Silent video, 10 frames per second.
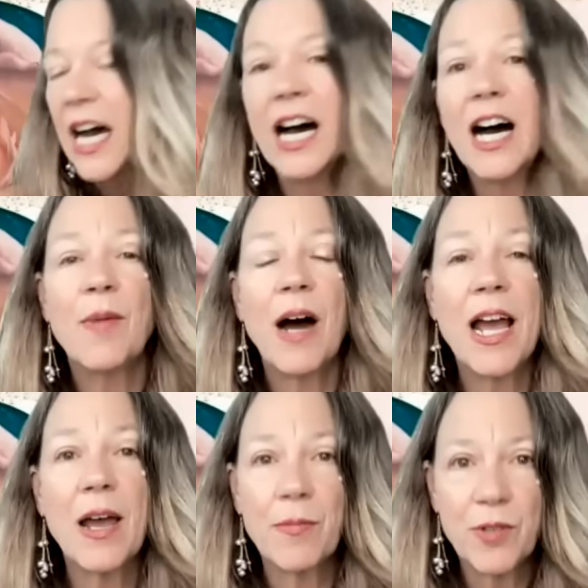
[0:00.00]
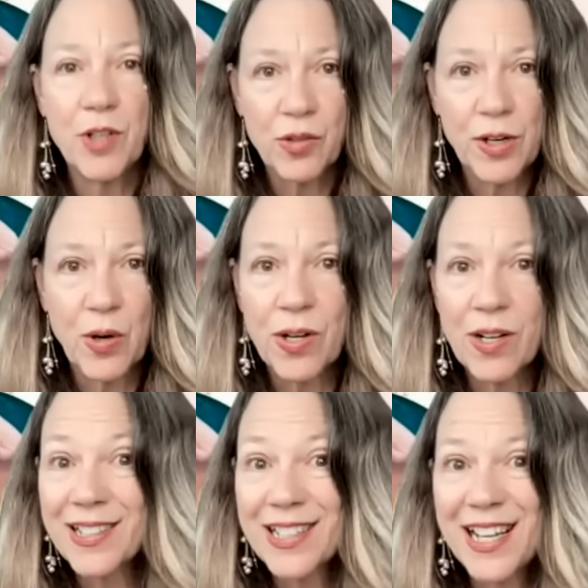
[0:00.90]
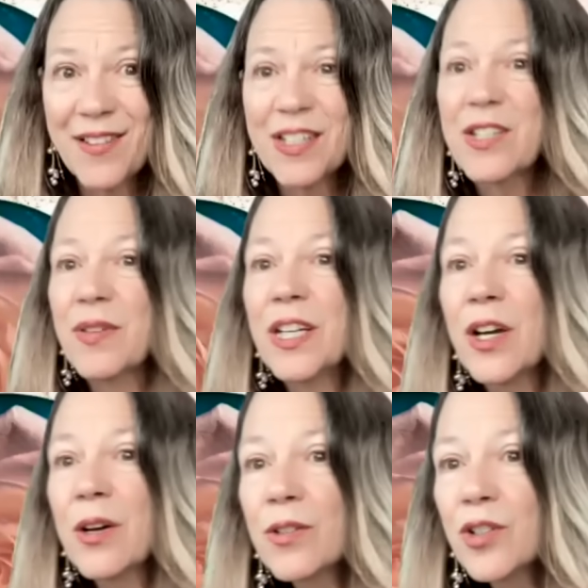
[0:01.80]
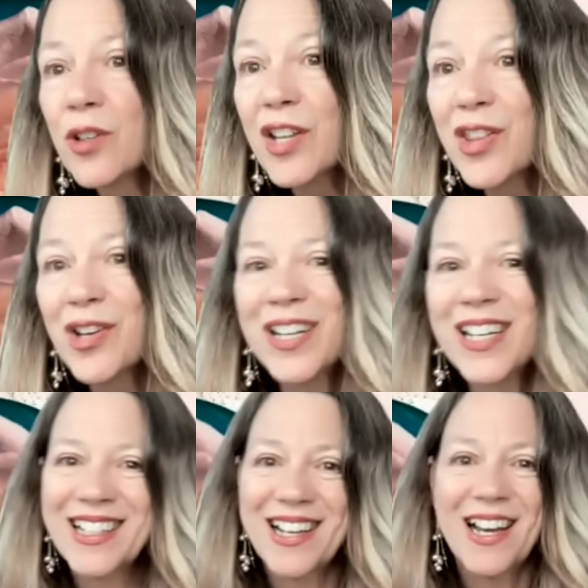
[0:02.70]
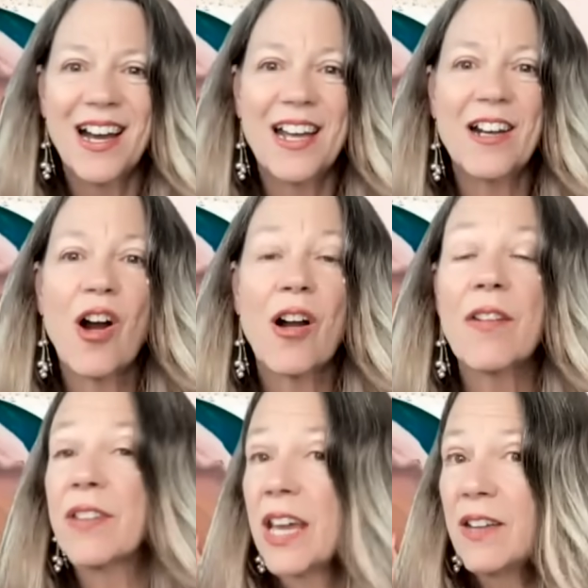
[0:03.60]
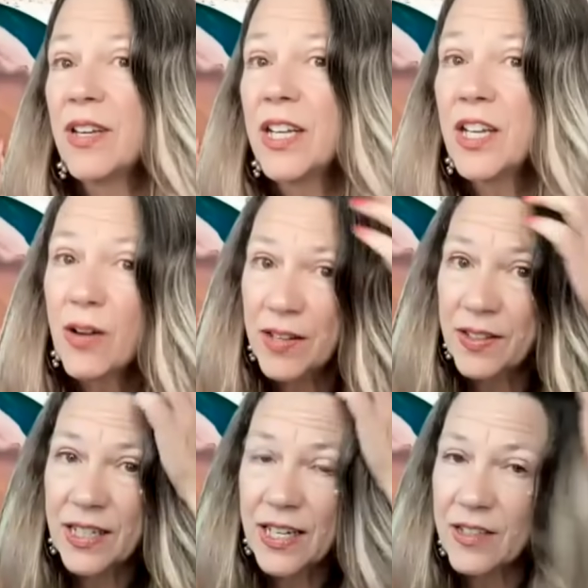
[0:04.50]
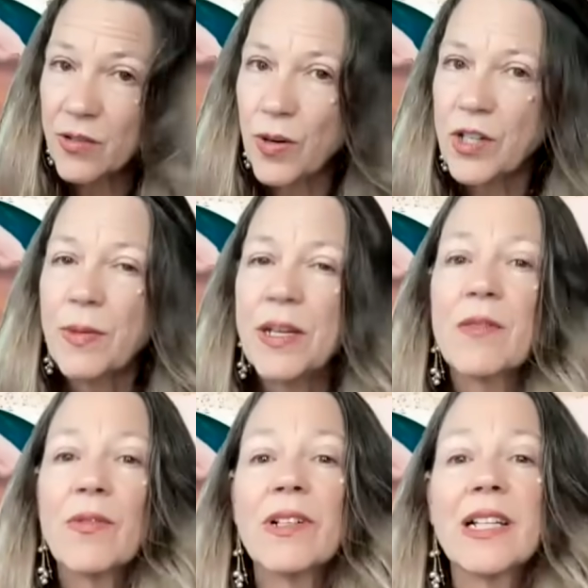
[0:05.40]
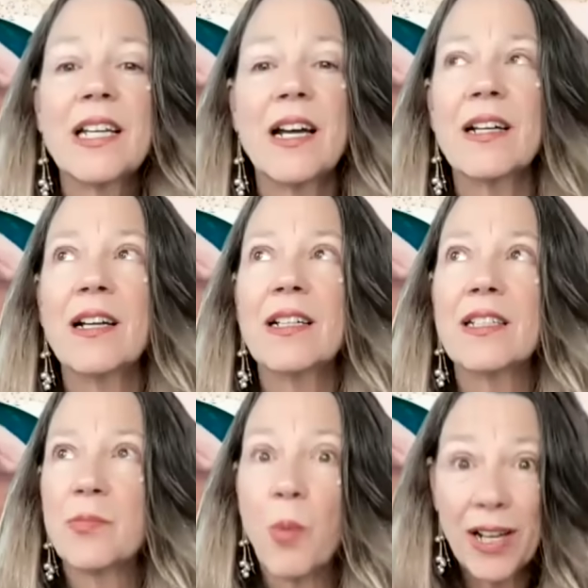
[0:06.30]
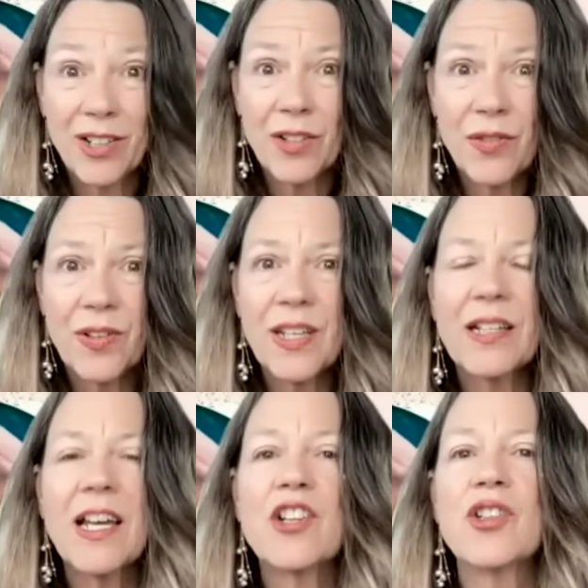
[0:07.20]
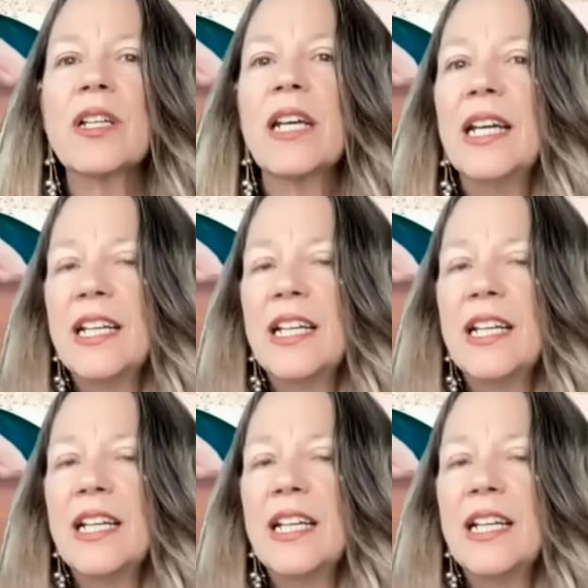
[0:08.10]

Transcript: Um, I am just recorded on the day of this video, July 30th, an RFK video. I think he's going to be a really uh, a spoiler for the election.